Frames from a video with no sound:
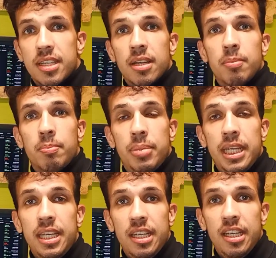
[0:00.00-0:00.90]
the
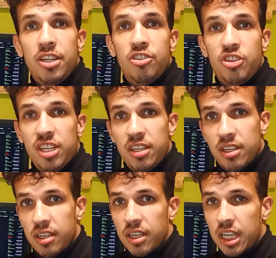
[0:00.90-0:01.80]

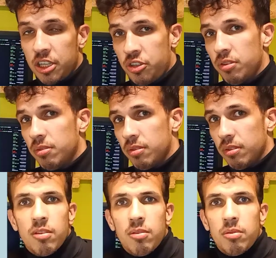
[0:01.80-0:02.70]
PEG ratio,
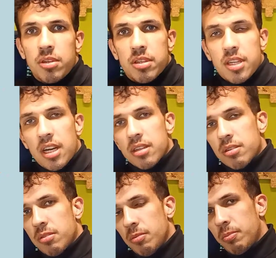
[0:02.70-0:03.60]
which
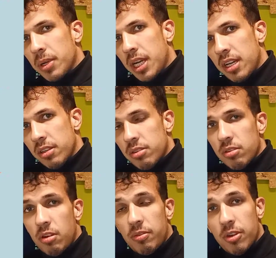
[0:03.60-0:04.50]
stands to price
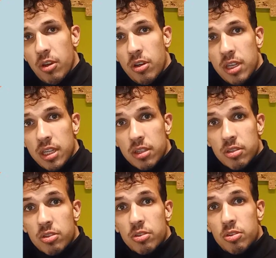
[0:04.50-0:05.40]
over
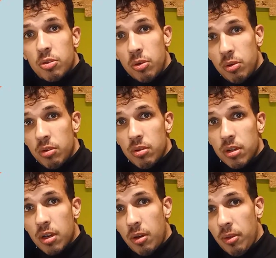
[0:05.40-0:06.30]
earnings to
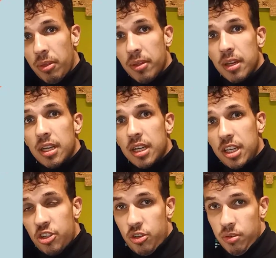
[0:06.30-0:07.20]
growth
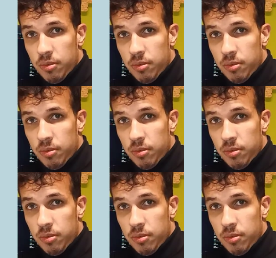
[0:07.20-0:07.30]
ratio.